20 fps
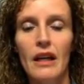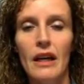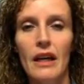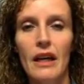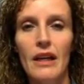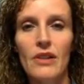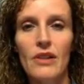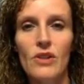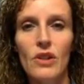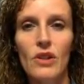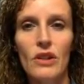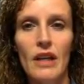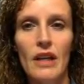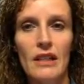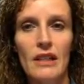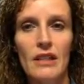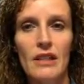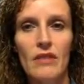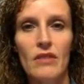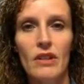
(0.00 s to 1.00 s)
Hands-on
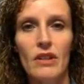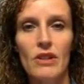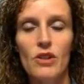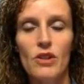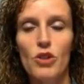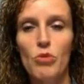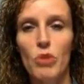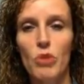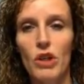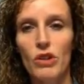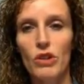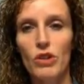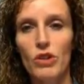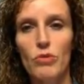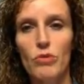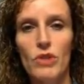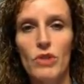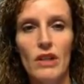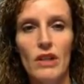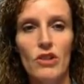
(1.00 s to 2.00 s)
activities, small
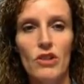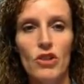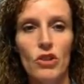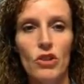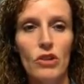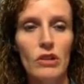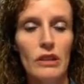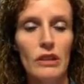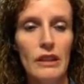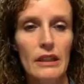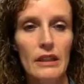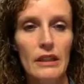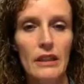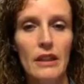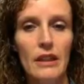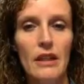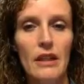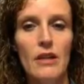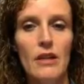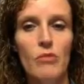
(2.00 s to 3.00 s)
groups, and
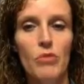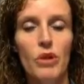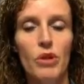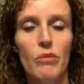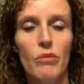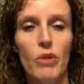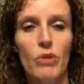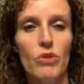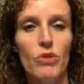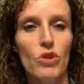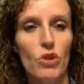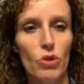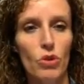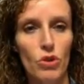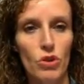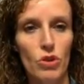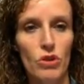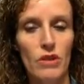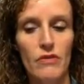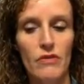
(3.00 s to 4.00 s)
journaling promote
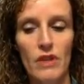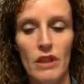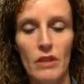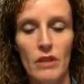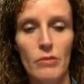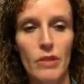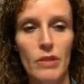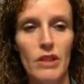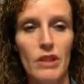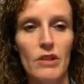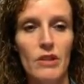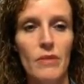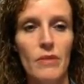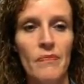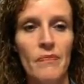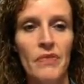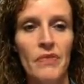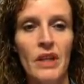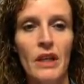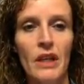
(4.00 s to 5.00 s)
social development.
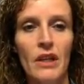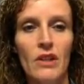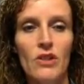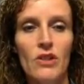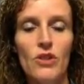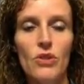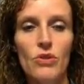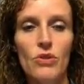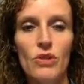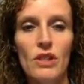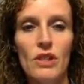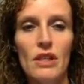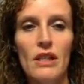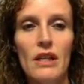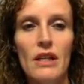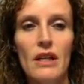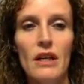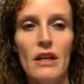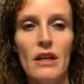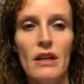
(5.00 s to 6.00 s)

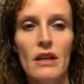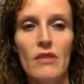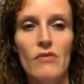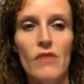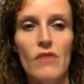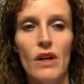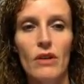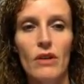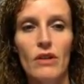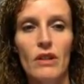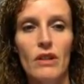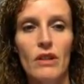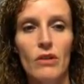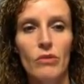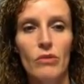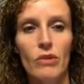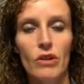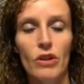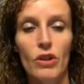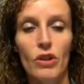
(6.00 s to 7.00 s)
Susie found in
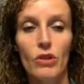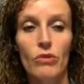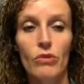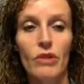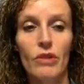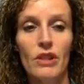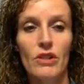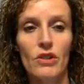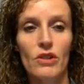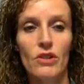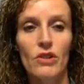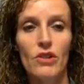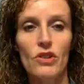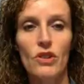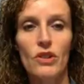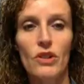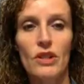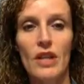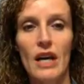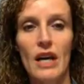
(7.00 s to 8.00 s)
her
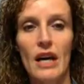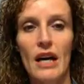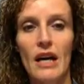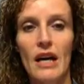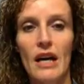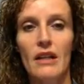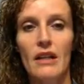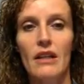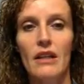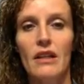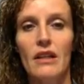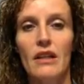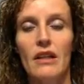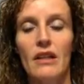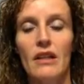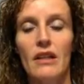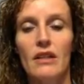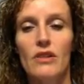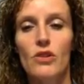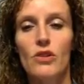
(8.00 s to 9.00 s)
research that
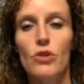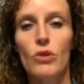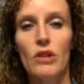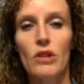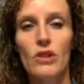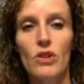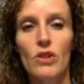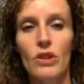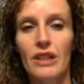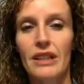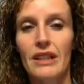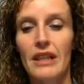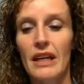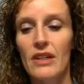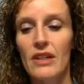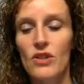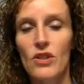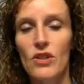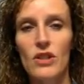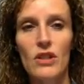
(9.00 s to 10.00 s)
students are
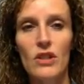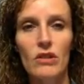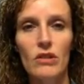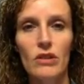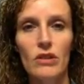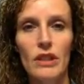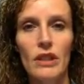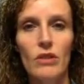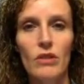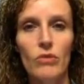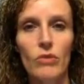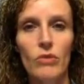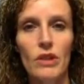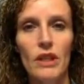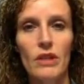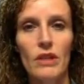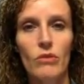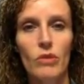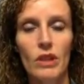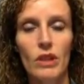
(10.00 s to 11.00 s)
engaged in their learning when
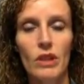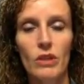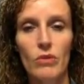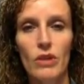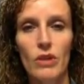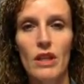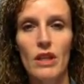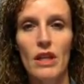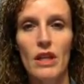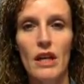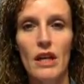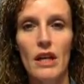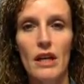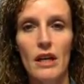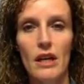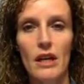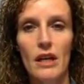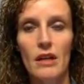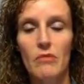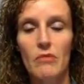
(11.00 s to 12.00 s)
they work with
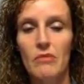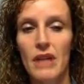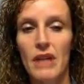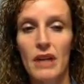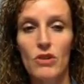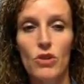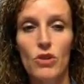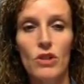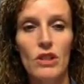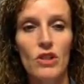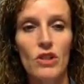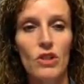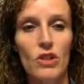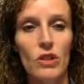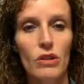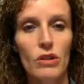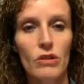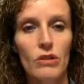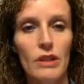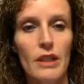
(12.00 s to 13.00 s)

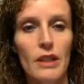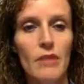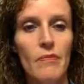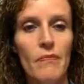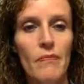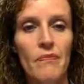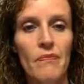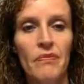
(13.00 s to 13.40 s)
non-traditional learning.